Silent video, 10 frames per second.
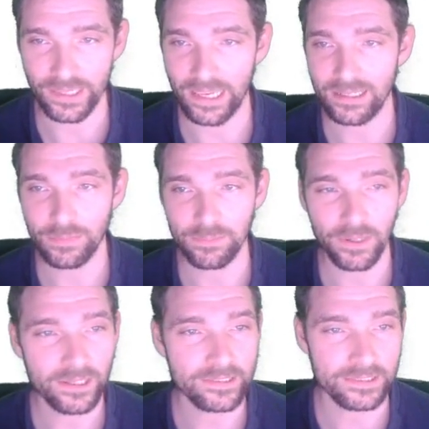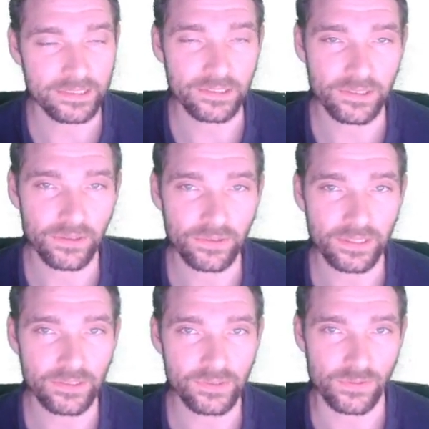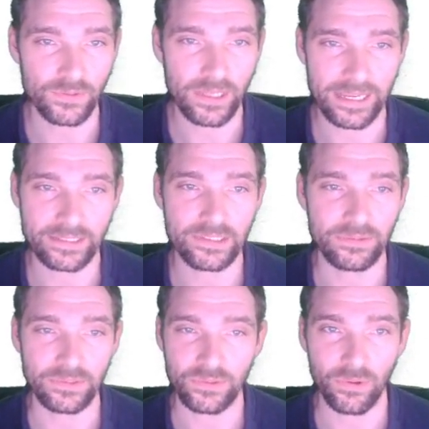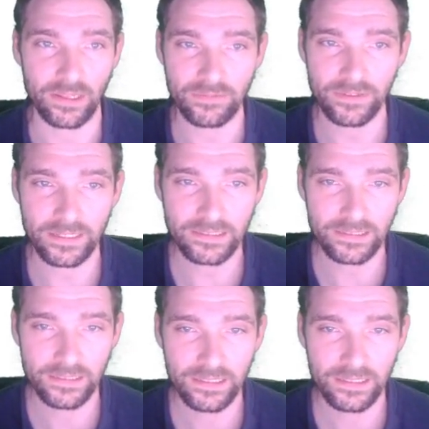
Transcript: and my boss didn't know that the school actually was qualified.